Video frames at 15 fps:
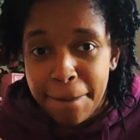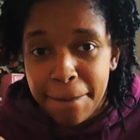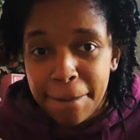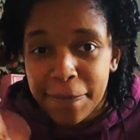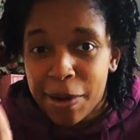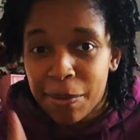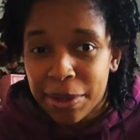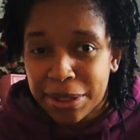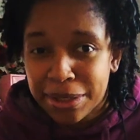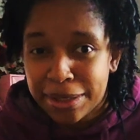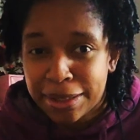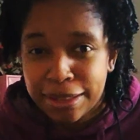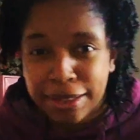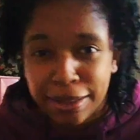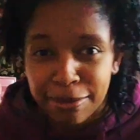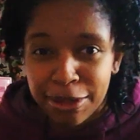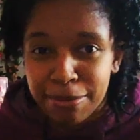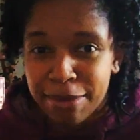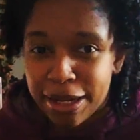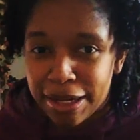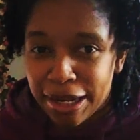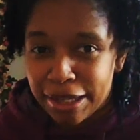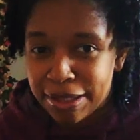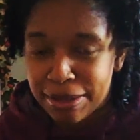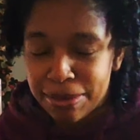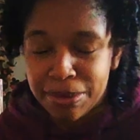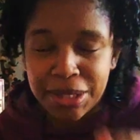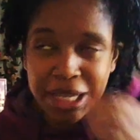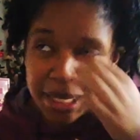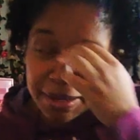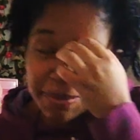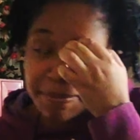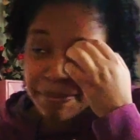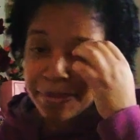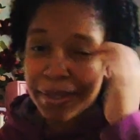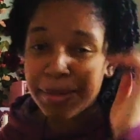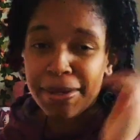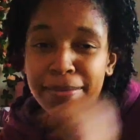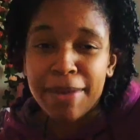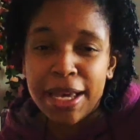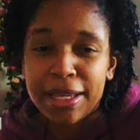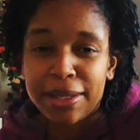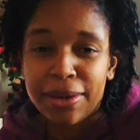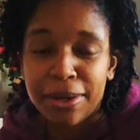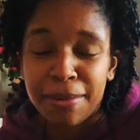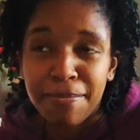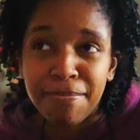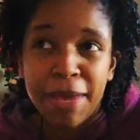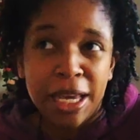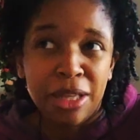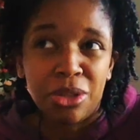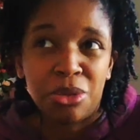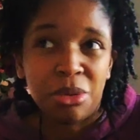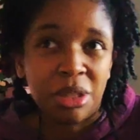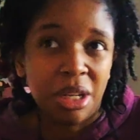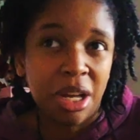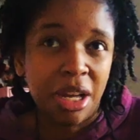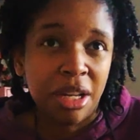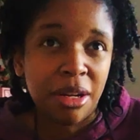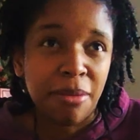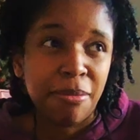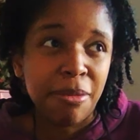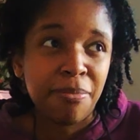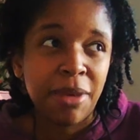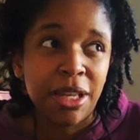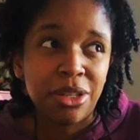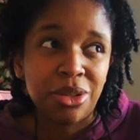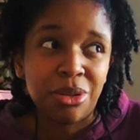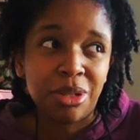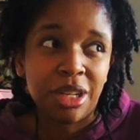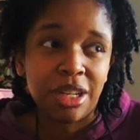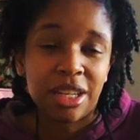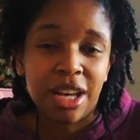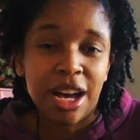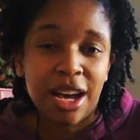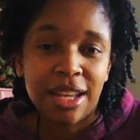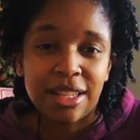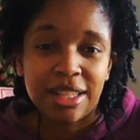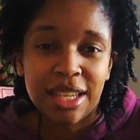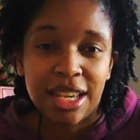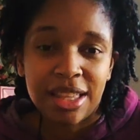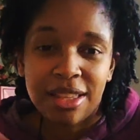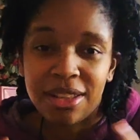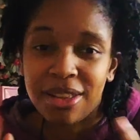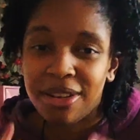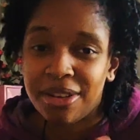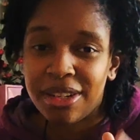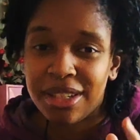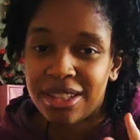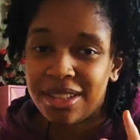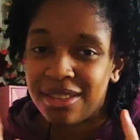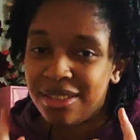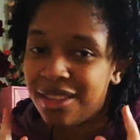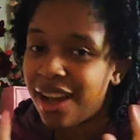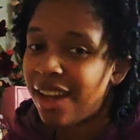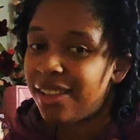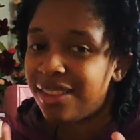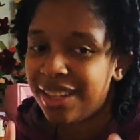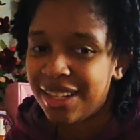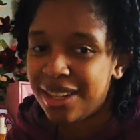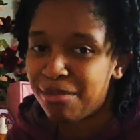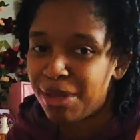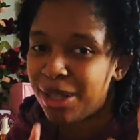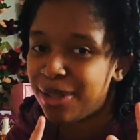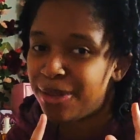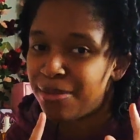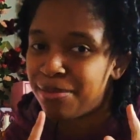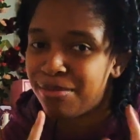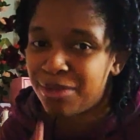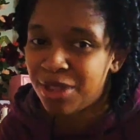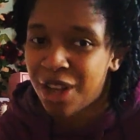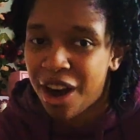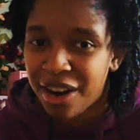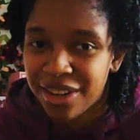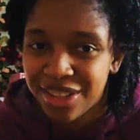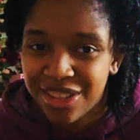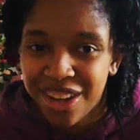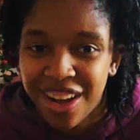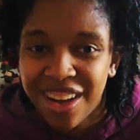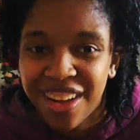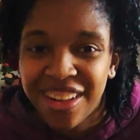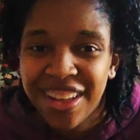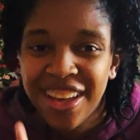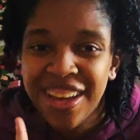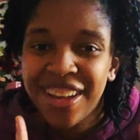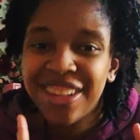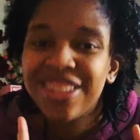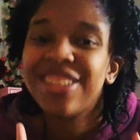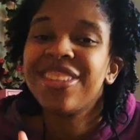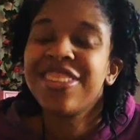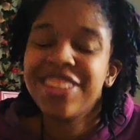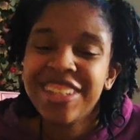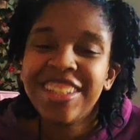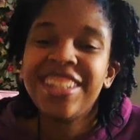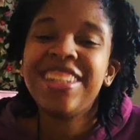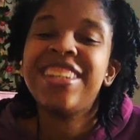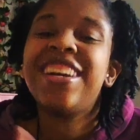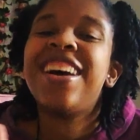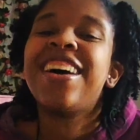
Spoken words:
but we'll see. We might not use it. We might go to Patreon, but Patreon costs, and the Lord is not leading me to charge y'all to read